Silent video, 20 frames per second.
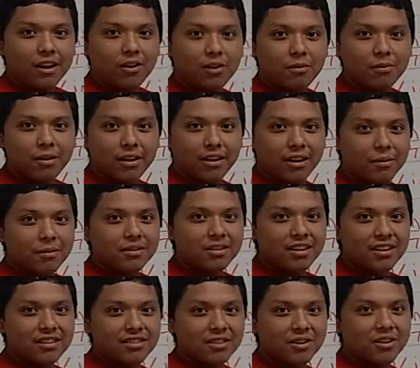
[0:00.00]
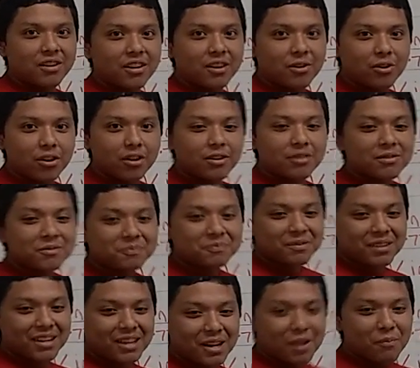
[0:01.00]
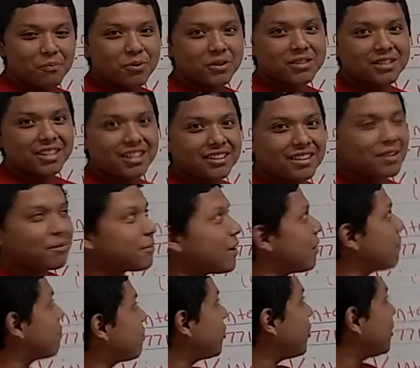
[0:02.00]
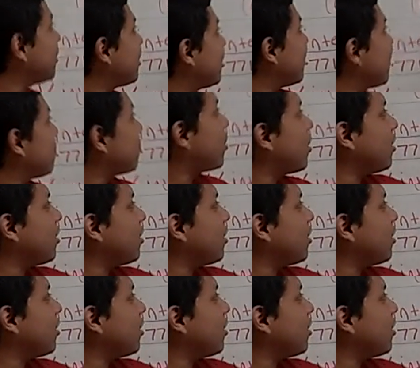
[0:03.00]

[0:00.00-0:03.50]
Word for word: Hello, my name is Eliseo Gregorio, and I'm presenting my birthday